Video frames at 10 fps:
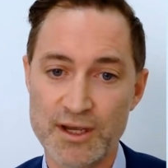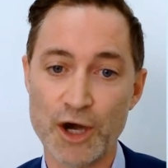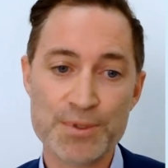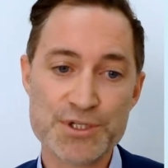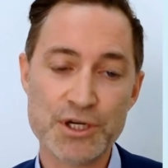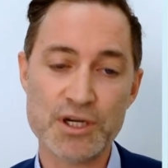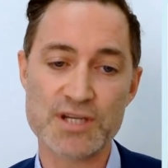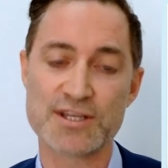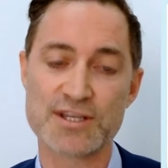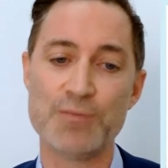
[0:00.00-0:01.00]
and
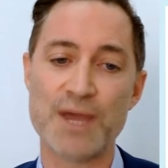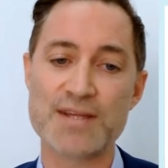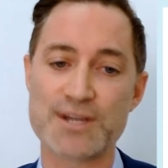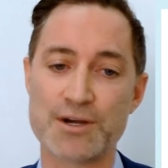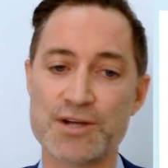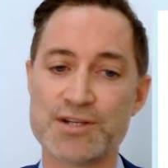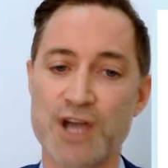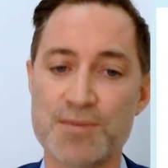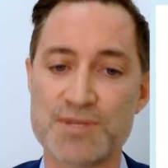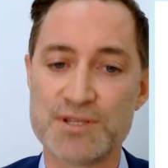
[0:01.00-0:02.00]
opportunities to combat
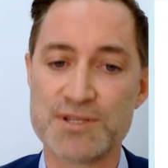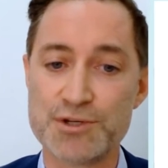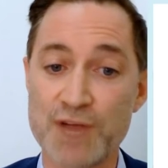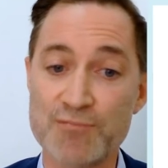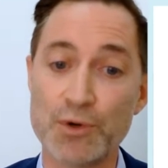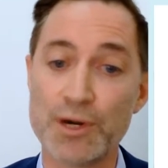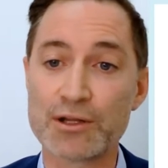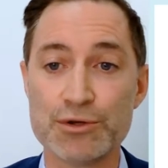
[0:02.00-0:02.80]
stereotypes to drive more